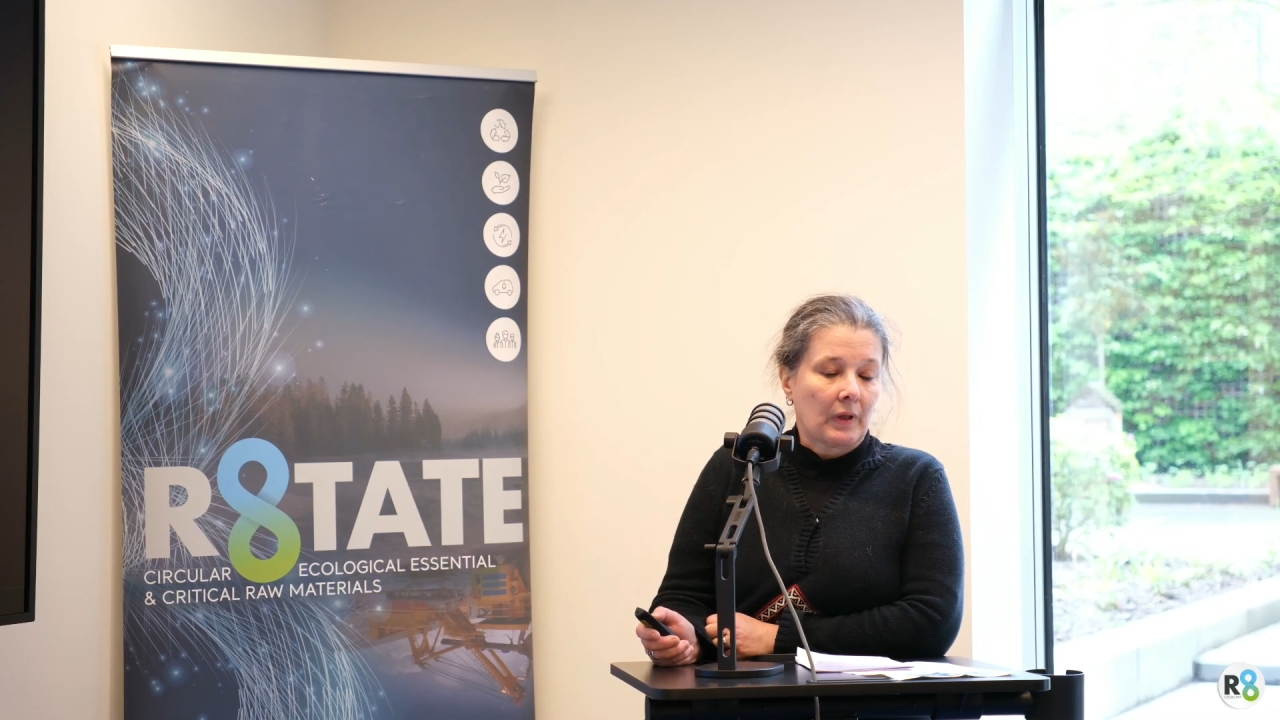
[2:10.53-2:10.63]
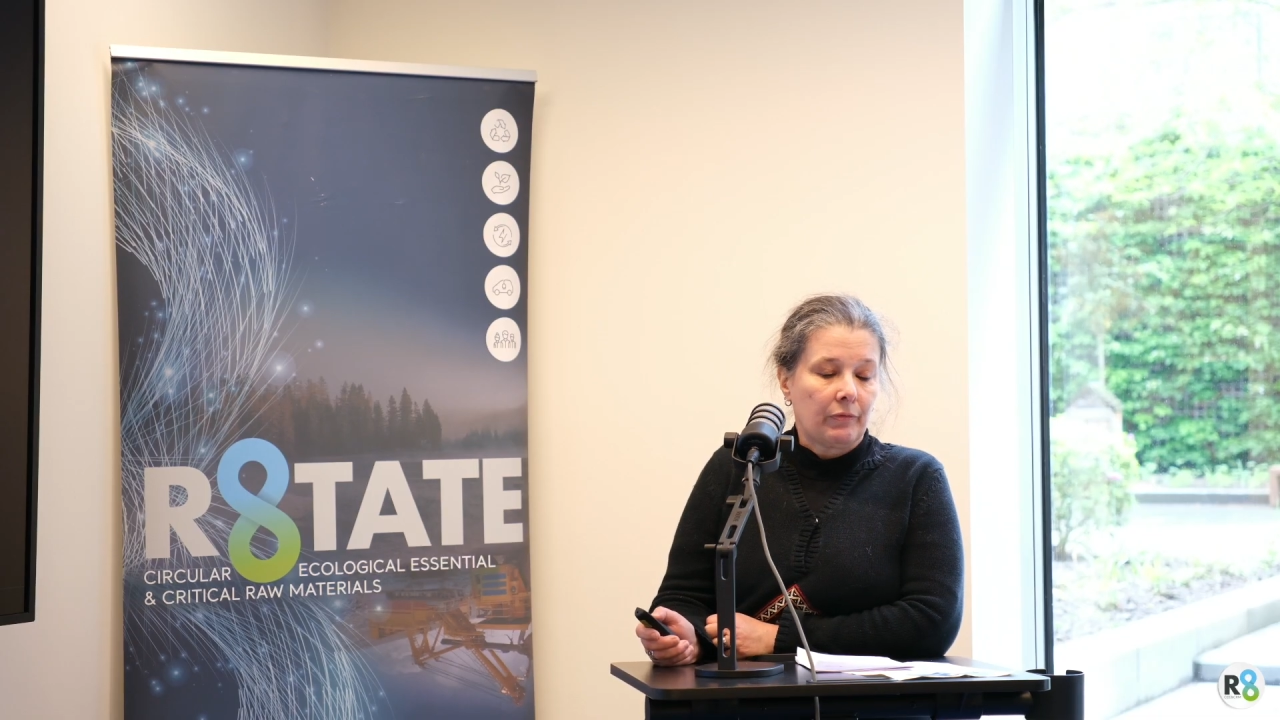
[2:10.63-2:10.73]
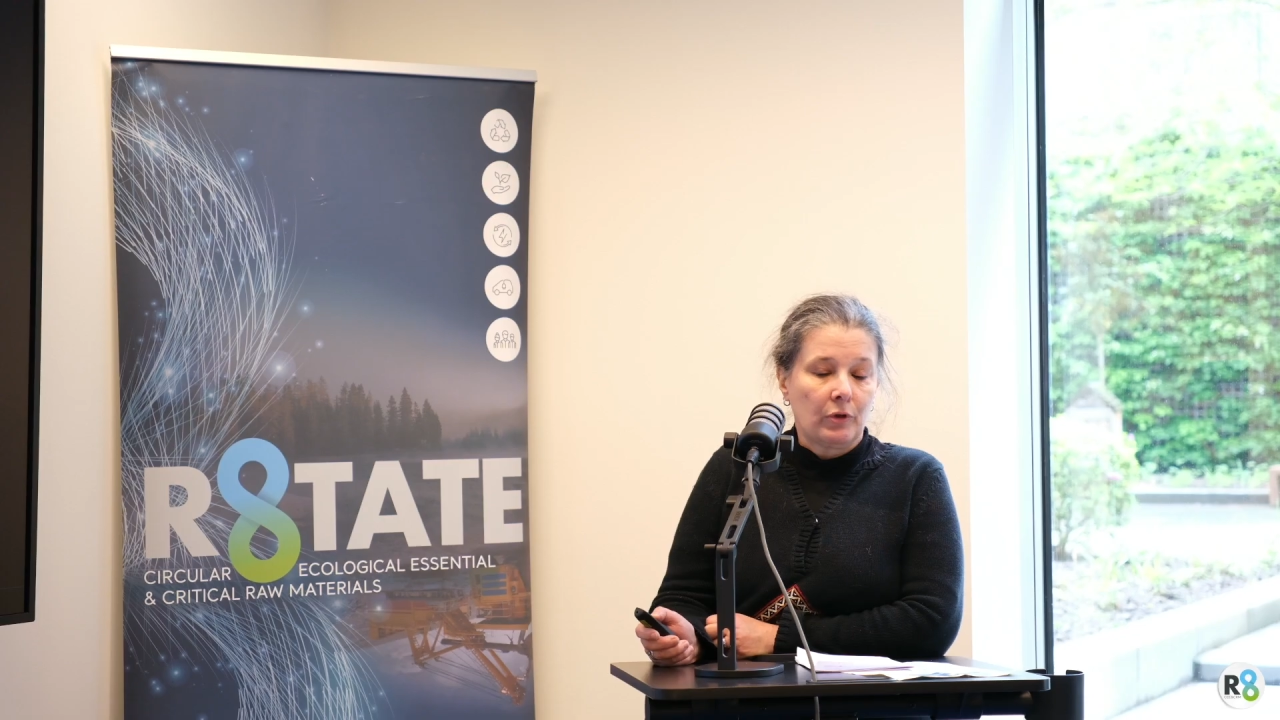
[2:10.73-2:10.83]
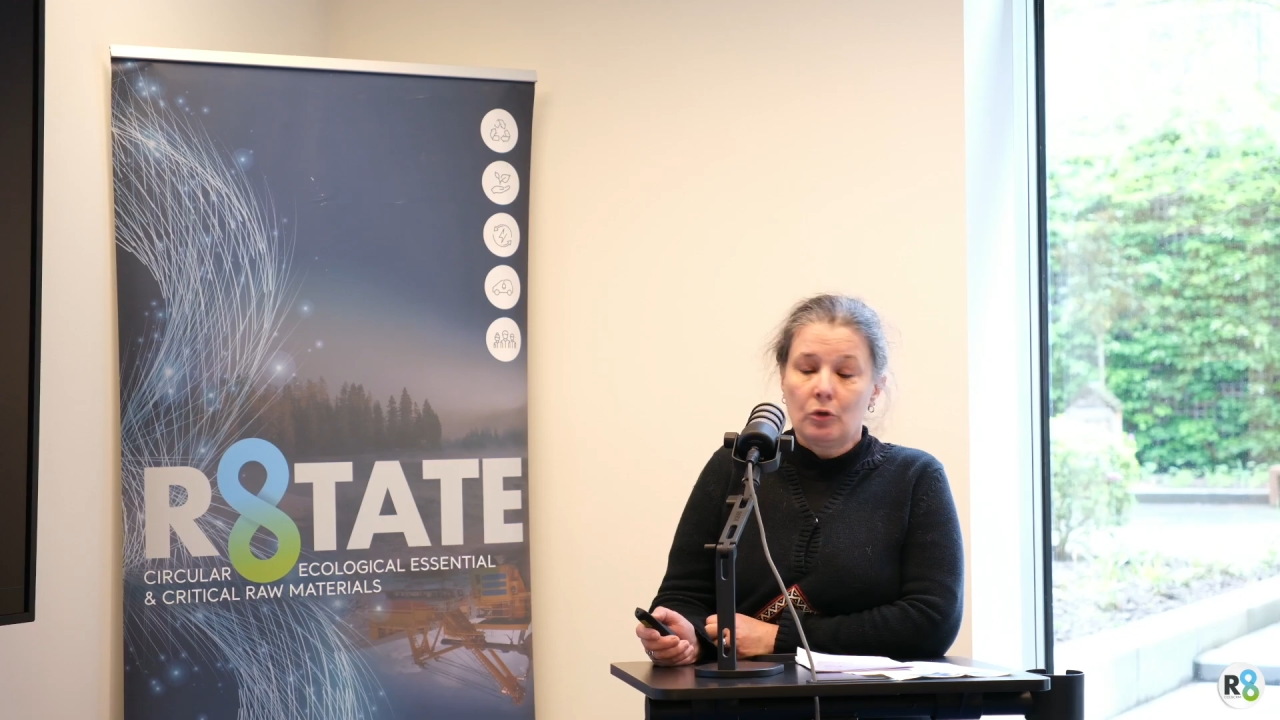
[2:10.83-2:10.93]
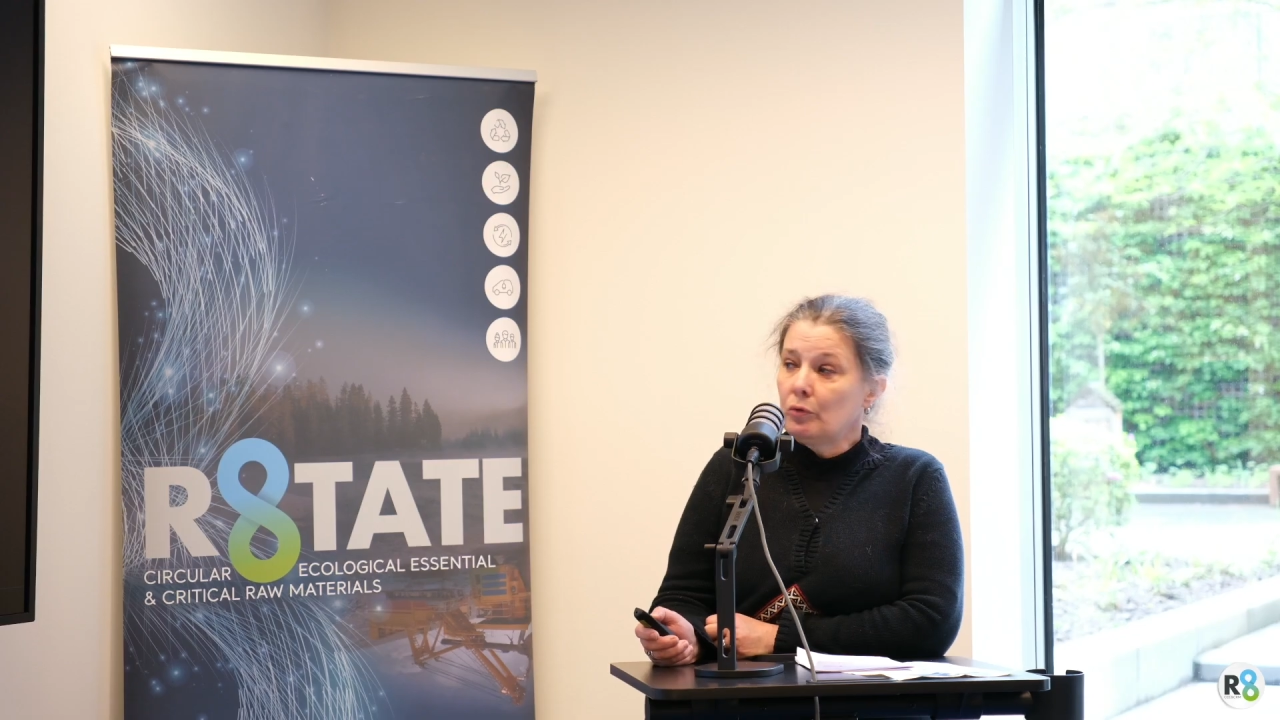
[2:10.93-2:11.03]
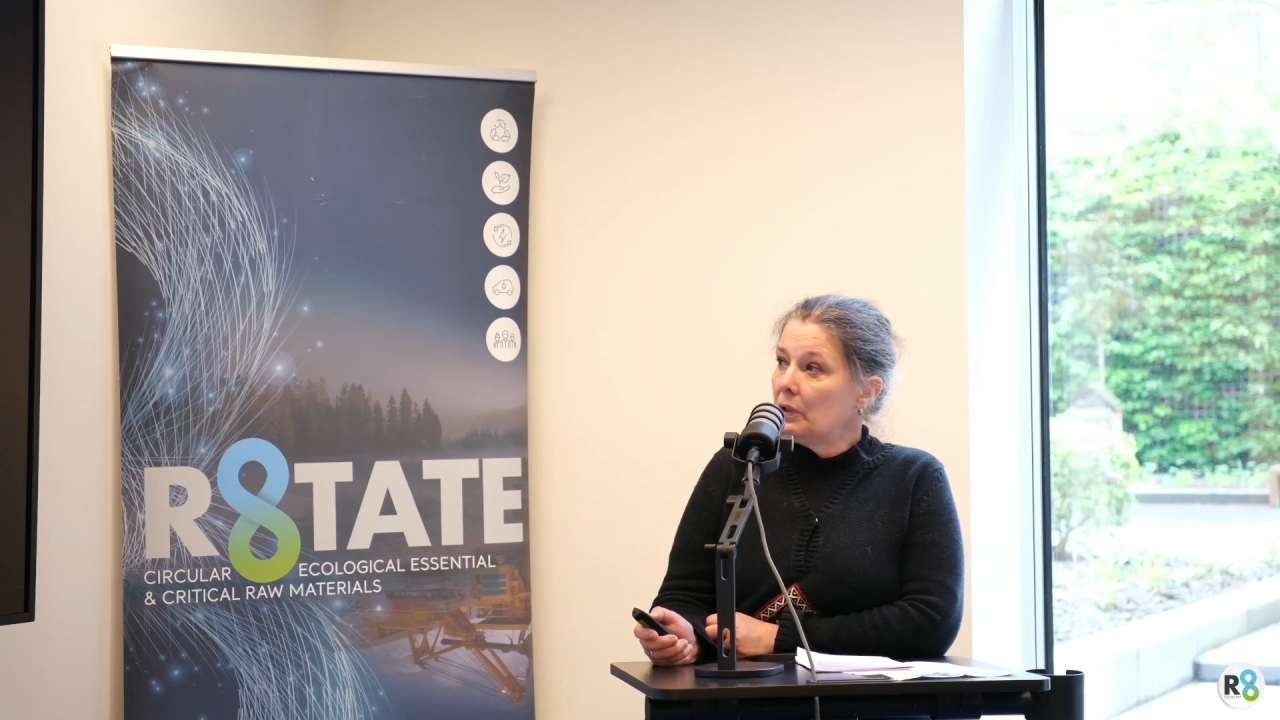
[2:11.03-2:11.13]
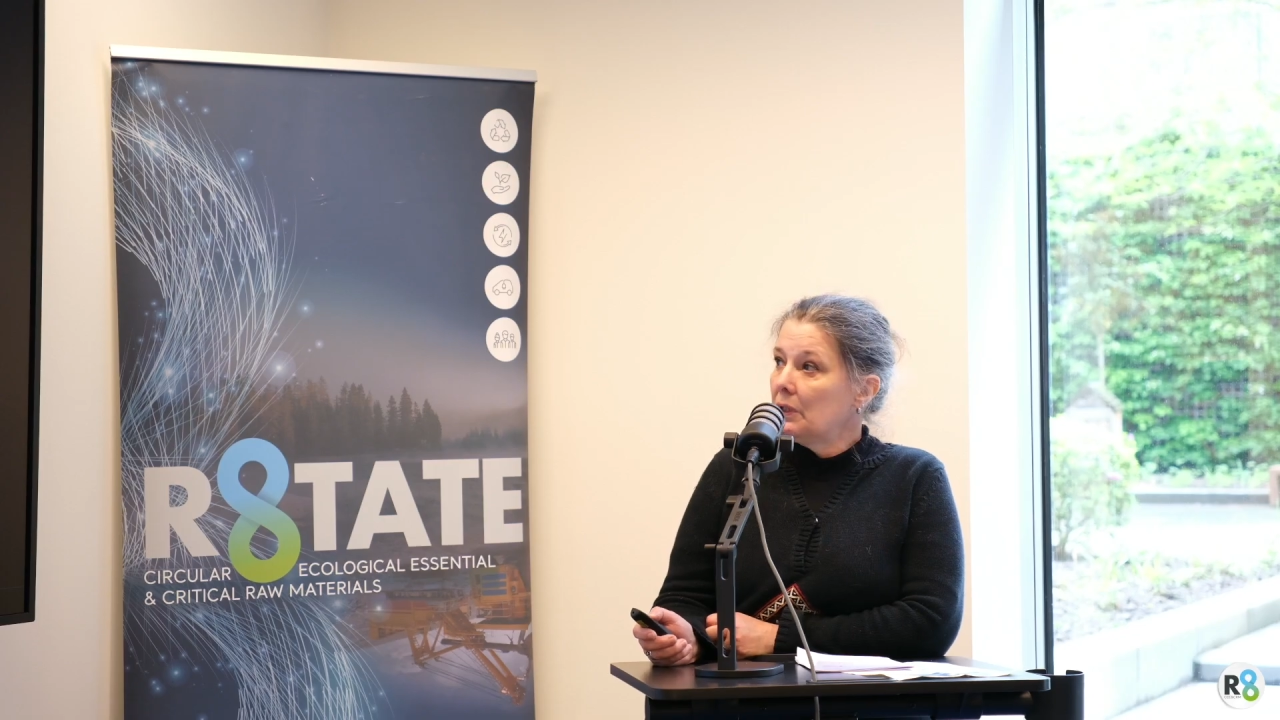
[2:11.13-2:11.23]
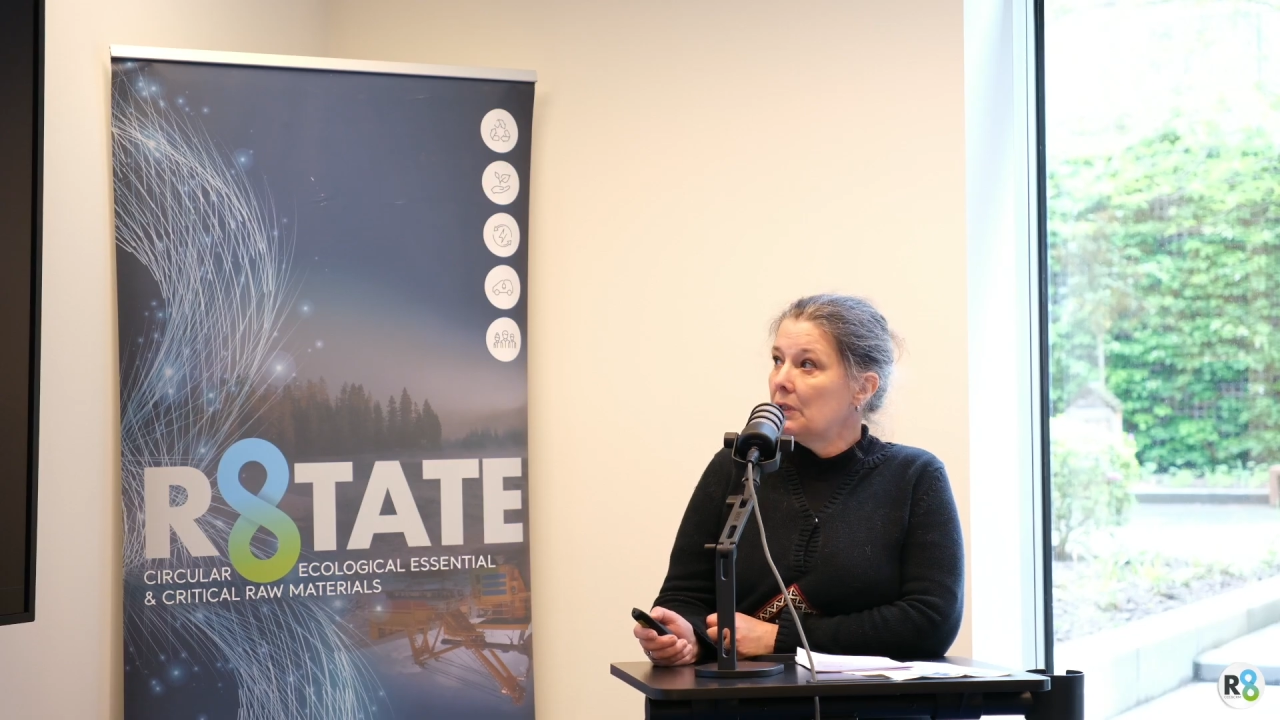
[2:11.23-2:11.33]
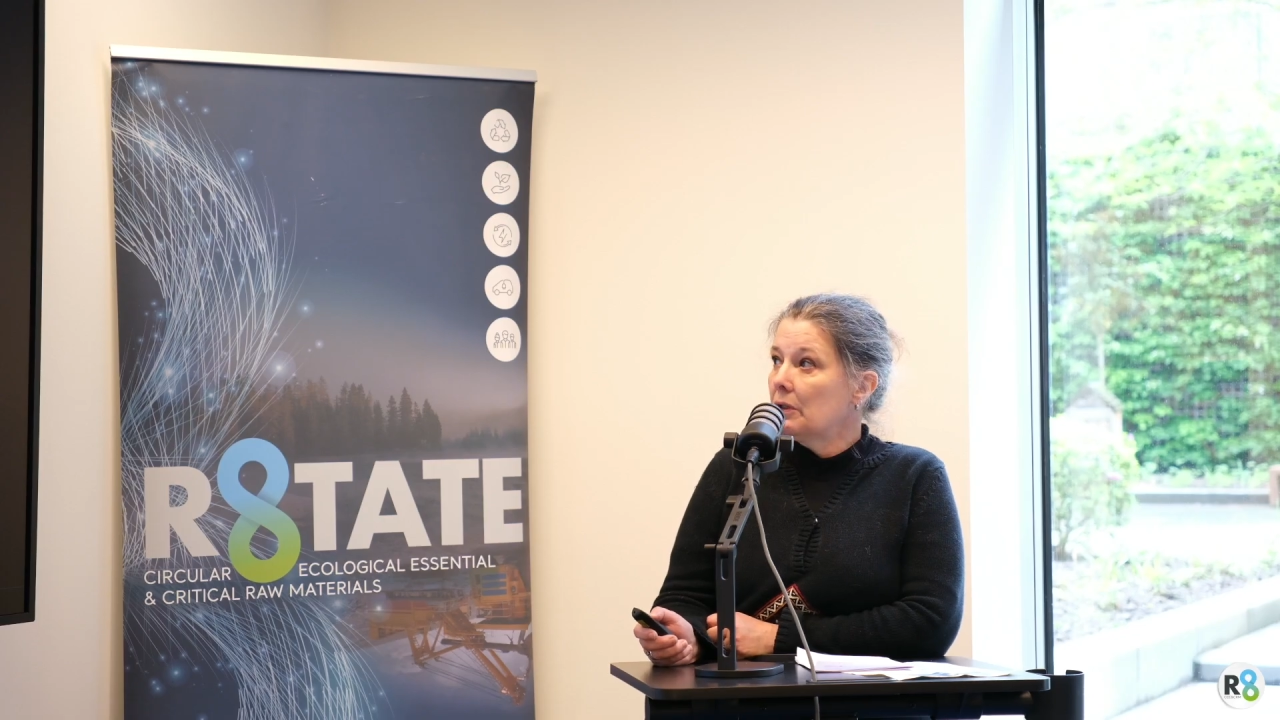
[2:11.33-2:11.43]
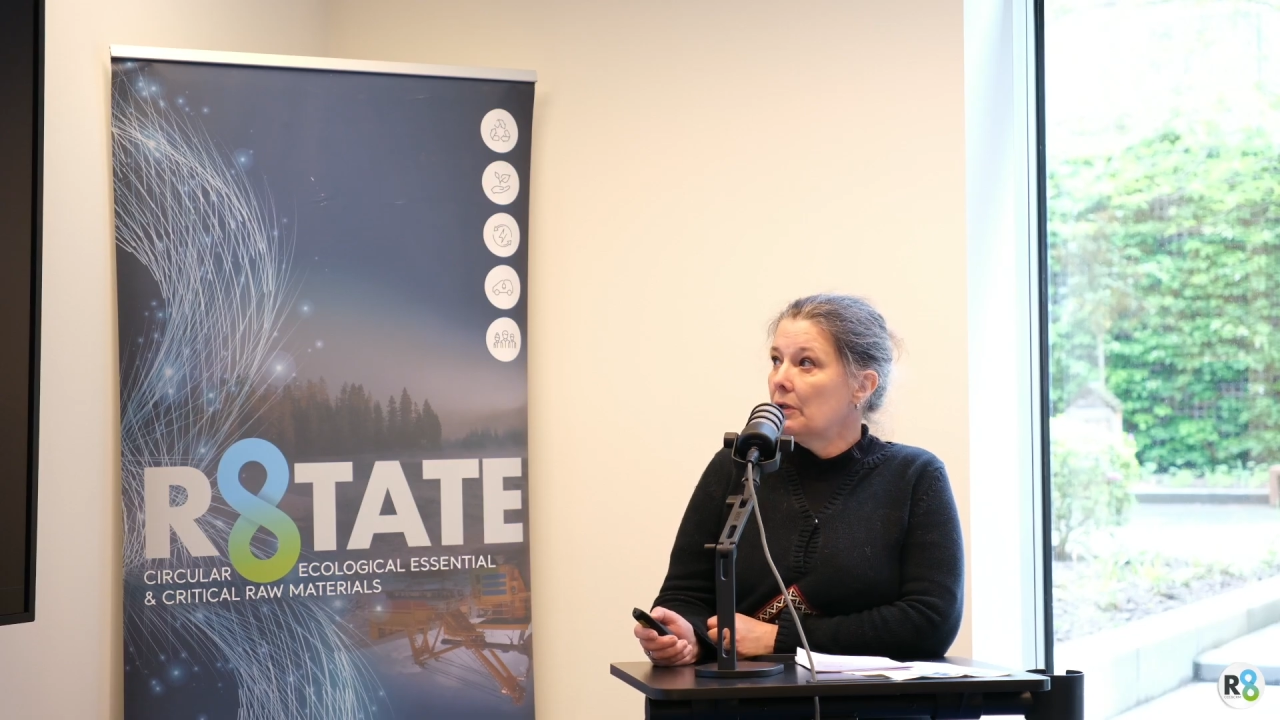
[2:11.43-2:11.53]

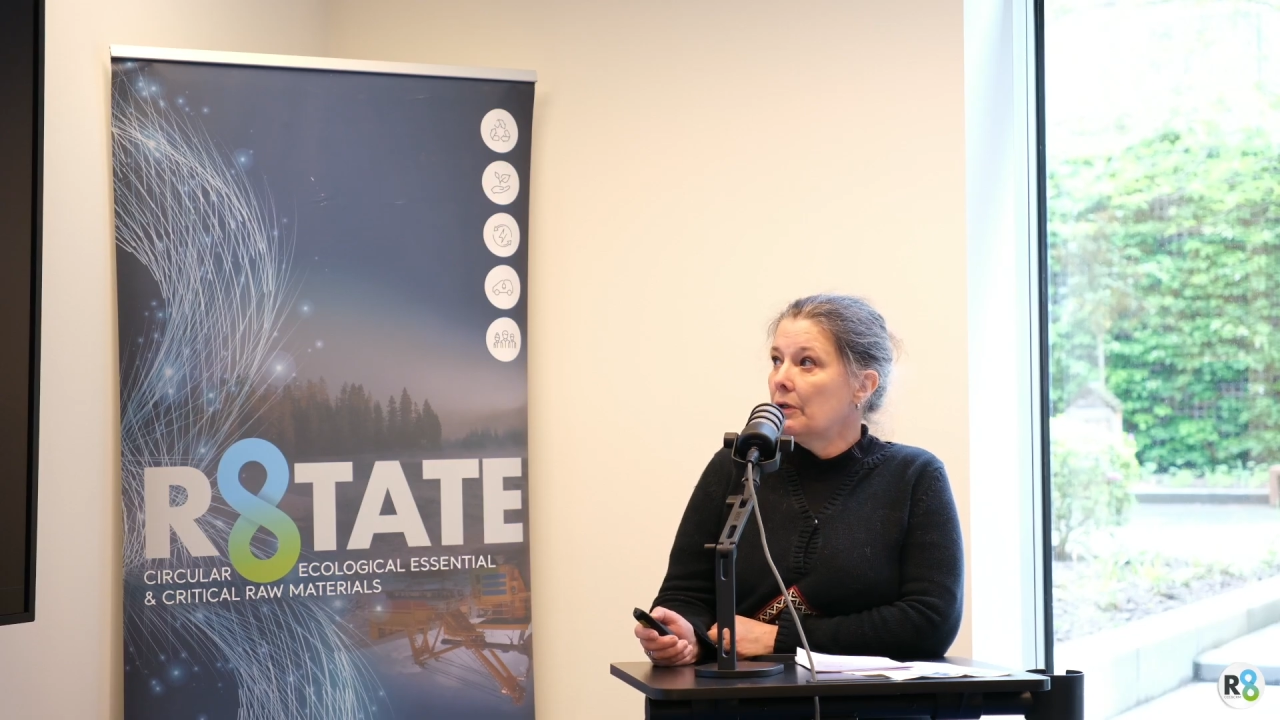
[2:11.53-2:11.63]
following